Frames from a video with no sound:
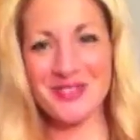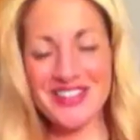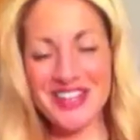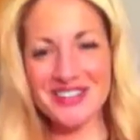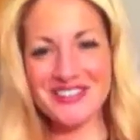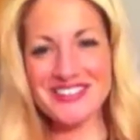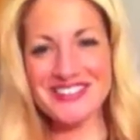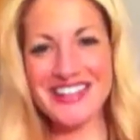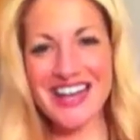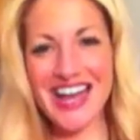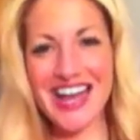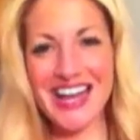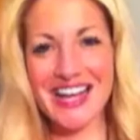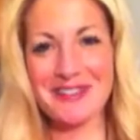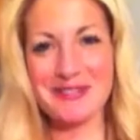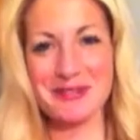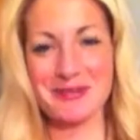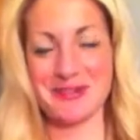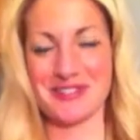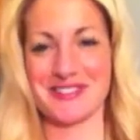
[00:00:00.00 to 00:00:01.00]
outside,
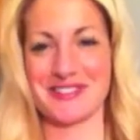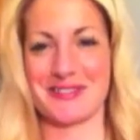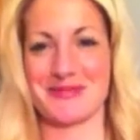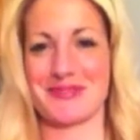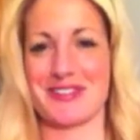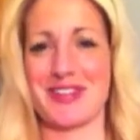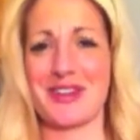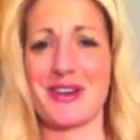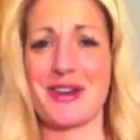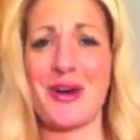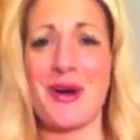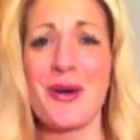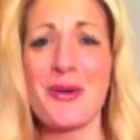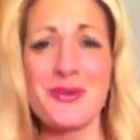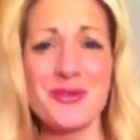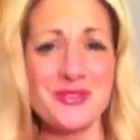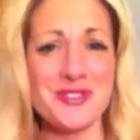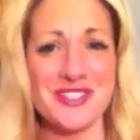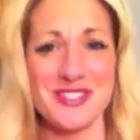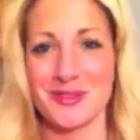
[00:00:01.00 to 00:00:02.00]
we want something
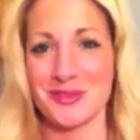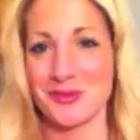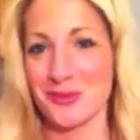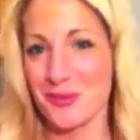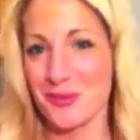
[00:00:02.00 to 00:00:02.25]
cozy and